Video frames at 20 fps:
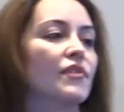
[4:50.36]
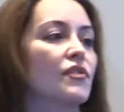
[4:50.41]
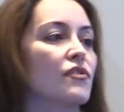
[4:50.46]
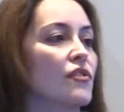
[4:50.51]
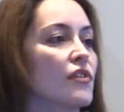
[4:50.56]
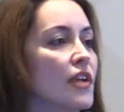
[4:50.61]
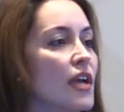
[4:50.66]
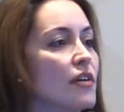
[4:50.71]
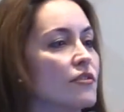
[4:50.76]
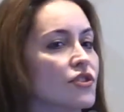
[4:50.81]

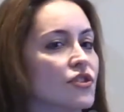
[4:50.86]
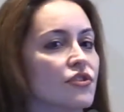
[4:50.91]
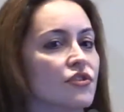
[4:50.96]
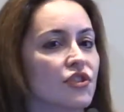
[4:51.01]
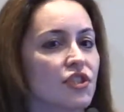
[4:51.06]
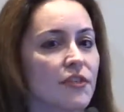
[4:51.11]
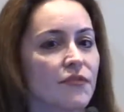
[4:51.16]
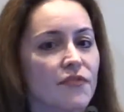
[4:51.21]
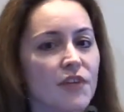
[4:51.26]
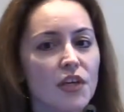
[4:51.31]
So now
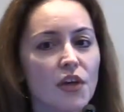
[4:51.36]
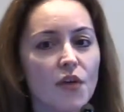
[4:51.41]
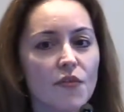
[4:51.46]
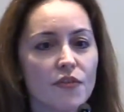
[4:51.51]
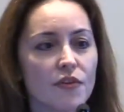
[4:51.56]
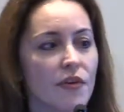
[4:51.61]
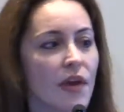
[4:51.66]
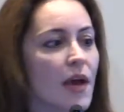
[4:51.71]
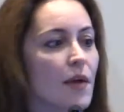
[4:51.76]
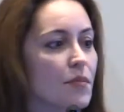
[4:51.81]
shifting
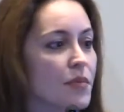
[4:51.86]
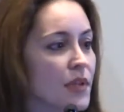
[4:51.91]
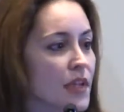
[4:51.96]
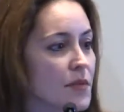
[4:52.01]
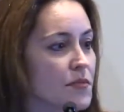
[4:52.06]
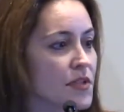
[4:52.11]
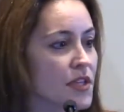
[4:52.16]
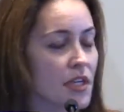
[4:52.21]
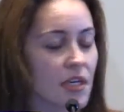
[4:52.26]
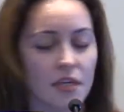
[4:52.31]
over to
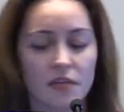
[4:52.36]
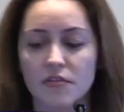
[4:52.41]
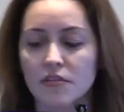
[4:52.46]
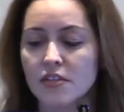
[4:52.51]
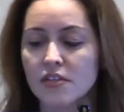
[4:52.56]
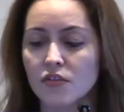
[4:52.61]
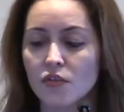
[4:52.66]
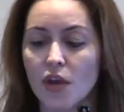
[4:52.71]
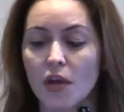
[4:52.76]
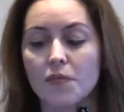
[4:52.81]
epilepsy and
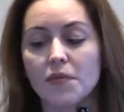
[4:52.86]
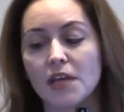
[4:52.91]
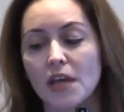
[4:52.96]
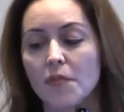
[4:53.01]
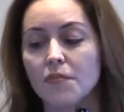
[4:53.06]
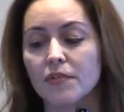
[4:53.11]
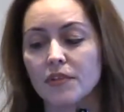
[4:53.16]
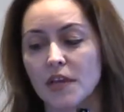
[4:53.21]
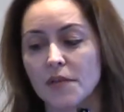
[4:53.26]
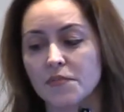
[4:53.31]
describing
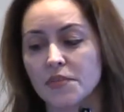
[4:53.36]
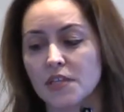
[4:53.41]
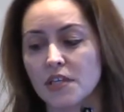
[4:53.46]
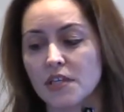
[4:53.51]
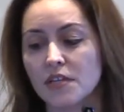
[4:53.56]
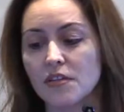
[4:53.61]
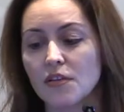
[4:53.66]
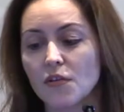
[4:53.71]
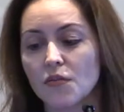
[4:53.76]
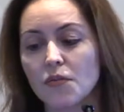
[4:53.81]

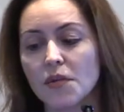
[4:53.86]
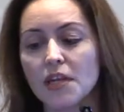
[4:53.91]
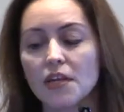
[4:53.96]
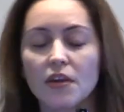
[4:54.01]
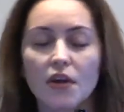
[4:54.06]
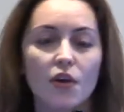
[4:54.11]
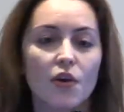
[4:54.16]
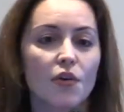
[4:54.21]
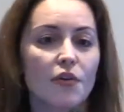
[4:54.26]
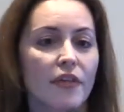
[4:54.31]
epilepsy. So we
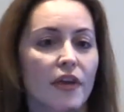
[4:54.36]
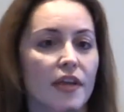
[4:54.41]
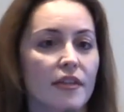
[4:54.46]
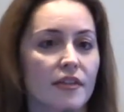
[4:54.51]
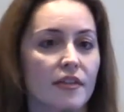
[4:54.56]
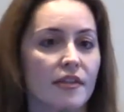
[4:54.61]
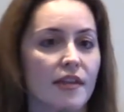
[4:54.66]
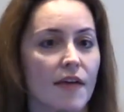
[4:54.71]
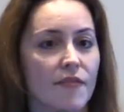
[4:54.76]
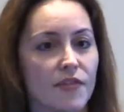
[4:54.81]
know
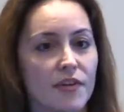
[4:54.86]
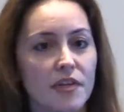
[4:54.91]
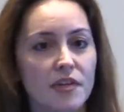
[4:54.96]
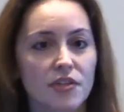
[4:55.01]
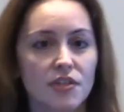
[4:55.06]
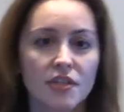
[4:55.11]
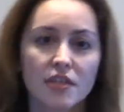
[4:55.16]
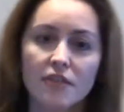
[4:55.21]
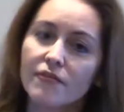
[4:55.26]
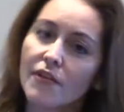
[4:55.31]
that the
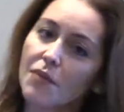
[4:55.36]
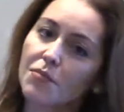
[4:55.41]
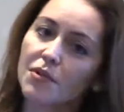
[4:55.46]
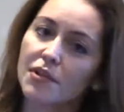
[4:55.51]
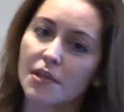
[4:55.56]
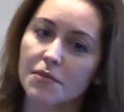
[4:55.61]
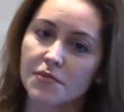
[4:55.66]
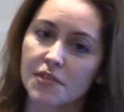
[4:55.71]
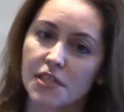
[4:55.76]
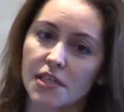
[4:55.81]
definition of
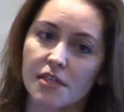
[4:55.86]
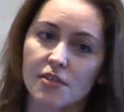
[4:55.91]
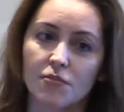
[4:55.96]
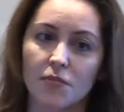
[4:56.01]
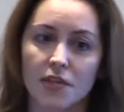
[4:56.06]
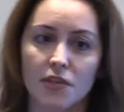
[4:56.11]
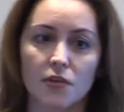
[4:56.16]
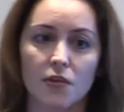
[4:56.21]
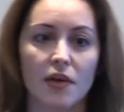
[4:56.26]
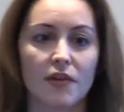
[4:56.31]
epilepsy is
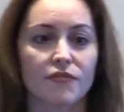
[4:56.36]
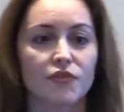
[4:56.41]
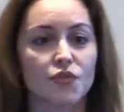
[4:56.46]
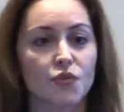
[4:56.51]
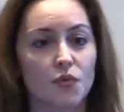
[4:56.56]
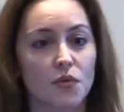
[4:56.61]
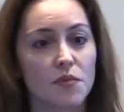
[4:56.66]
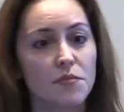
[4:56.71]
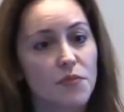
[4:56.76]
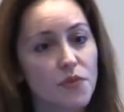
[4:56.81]
when you have
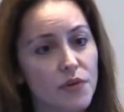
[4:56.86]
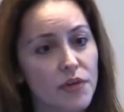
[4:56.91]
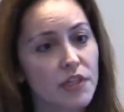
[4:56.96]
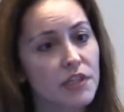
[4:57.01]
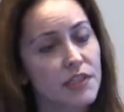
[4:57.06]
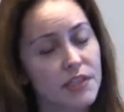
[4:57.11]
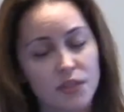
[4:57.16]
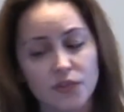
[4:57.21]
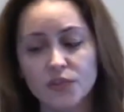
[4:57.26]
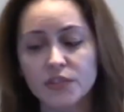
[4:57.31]
2 or more
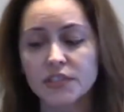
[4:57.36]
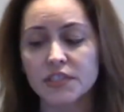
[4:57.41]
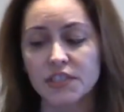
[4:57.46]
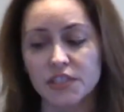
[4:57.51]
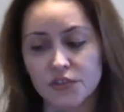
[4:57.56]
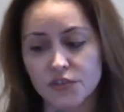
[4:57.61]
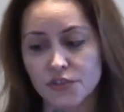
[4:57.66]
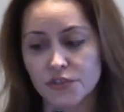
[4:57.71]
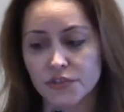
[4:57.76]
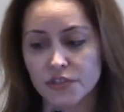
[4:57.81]
clinical
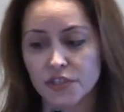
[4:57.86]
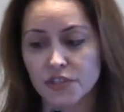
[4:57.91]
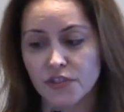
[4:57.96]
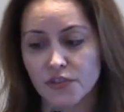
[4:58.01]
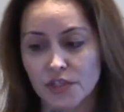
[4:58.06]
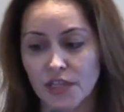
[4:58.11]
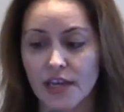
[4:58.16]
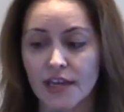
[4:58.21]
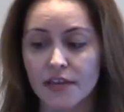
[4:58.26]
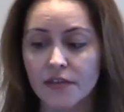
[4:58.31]
seizures in
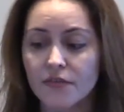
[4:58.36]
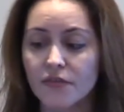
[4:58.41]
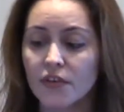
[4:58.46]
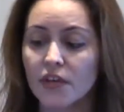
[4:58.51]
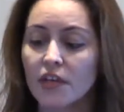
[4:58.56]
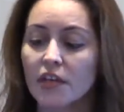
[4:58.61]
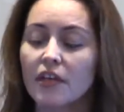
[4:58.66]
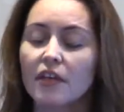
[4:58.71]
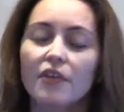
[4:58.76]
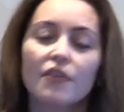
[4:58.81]
your life
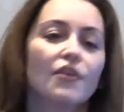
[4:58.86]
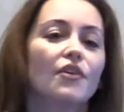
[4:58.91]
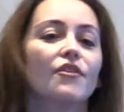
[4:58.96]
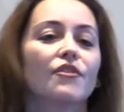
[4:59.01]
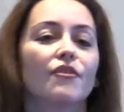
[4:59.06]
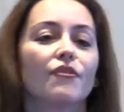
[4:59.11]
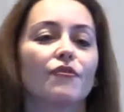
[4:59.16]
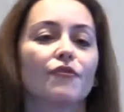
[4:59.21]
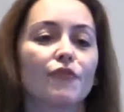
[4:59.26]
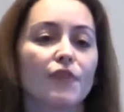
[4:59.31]

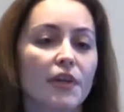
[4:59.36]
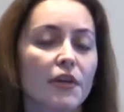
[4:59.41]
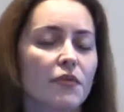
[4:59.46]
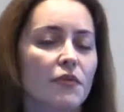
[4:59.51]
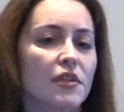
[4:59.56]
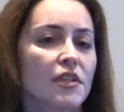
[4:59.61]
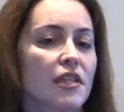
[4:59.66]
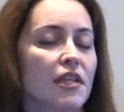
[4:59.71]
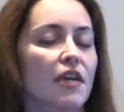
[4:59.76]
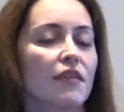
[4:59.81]
The
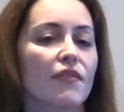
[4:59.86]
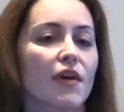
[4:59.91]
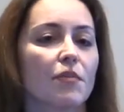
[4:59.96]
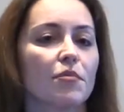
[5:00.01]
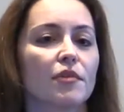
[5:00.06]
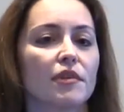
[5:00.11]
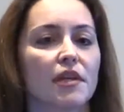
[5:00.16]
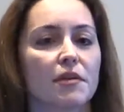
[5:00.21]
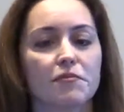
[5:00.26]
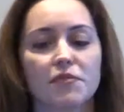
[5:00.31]
frequency of
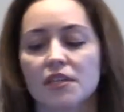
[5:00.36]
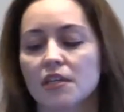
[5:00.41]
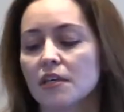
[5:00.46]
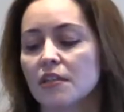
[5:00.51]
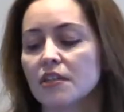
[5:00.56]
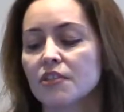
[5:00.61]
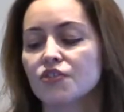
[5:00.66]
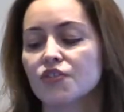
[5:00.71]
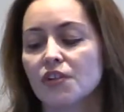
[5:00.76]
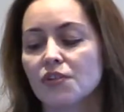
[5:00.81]
epilepsy
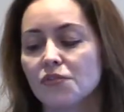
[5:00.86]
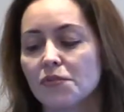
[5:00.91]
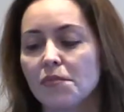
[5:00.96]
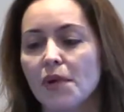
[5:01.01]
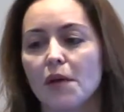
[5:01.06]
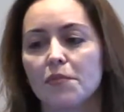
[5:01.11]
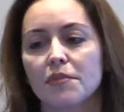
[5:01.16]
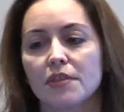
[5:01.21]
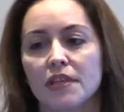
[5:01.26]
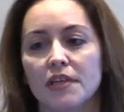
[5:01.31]
in the general
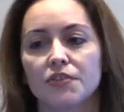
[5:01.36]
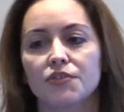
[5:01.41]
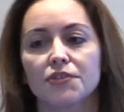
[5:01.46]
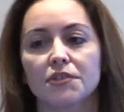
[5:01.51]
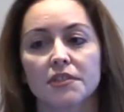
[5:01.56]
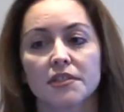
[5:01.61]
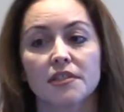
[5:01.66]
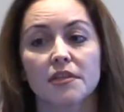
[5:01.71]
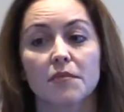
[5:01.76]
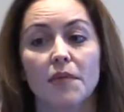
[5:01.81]

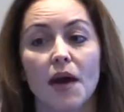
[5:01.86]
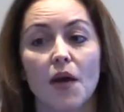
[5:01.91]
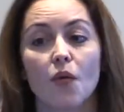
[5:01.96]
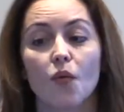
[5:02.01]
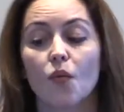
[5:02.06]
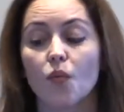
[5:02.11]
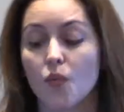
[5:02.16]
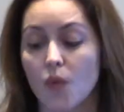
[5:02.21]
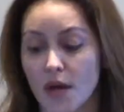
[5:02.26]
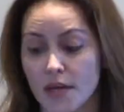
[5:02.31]
population is
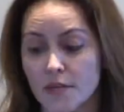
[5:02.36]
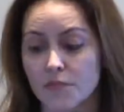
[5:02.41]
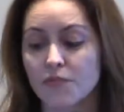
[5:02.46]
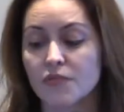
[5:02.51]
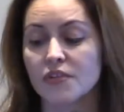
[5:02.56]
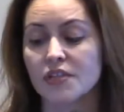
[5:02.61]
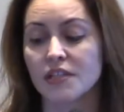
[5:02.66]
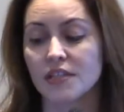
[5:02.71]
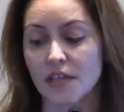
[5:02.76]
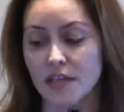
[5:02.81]
about
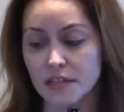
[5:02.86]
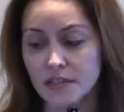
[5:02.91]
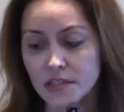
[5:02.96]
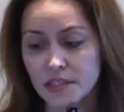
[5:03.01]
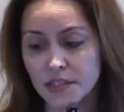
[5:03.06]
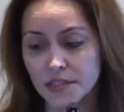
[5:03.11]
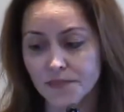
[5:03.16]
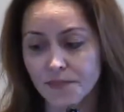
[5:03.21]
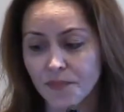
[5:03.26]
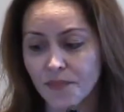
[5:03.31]

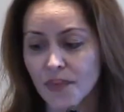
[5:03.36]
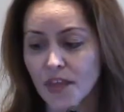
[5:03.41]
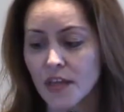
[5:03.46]
1%.